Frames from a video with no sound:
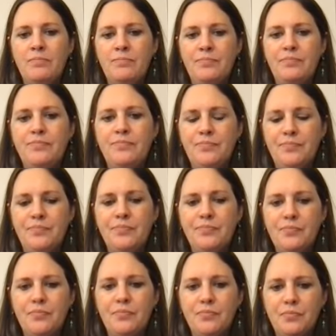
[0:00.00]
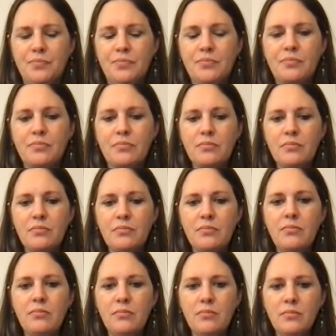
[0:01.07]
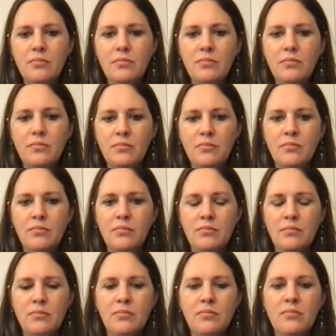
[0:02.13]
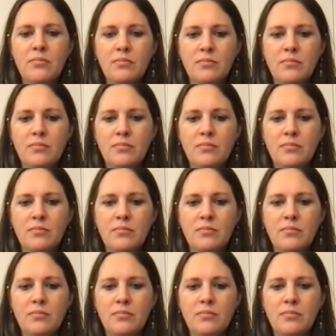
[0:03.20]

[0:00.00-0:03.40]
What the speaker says: [no speech]